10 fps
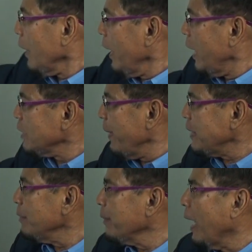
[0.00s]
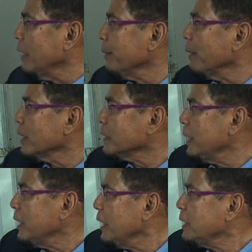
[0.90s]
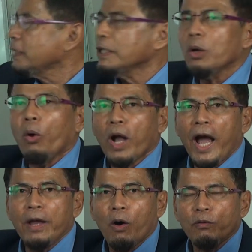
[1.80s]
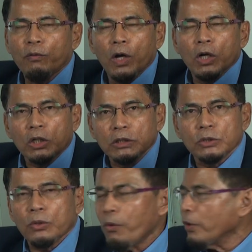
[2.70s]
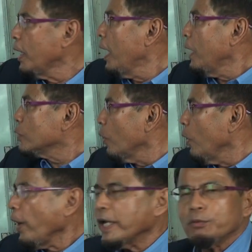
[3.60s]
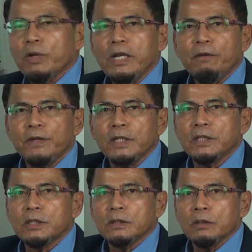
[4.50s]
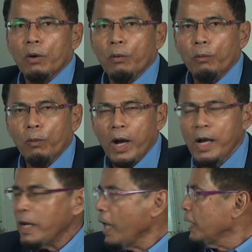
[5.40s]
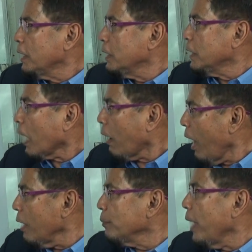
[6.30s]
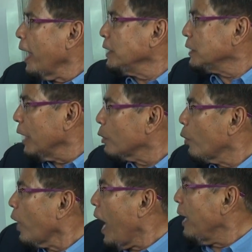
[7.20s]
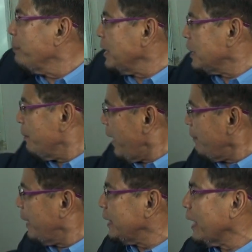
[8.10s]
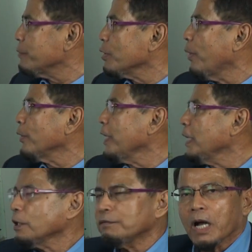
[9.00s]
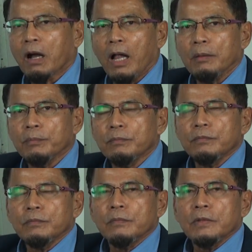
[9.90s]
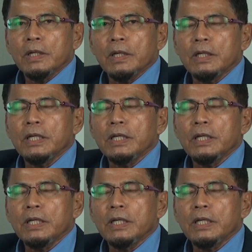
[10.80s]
as mentioned by Imam Ghazali, is the loci of control. So long as we live in this world, the qalb, and it's in the Quran mentioned many, many times about the nature of the qalb. It